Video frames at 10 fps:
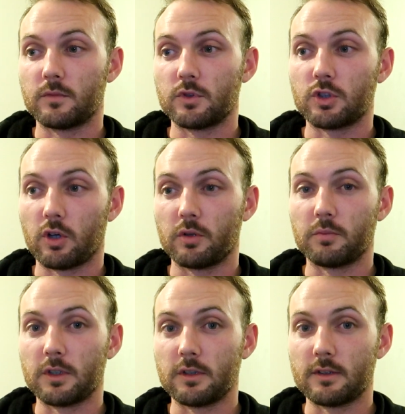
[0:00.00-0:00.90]
showing
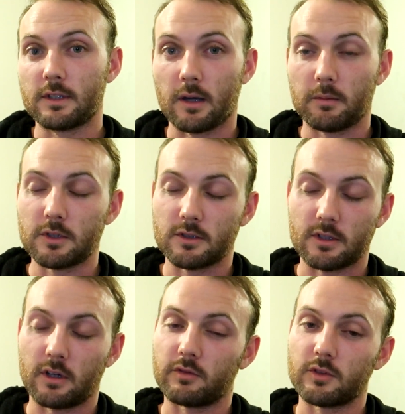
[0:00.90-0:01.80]
me the damage and stuff.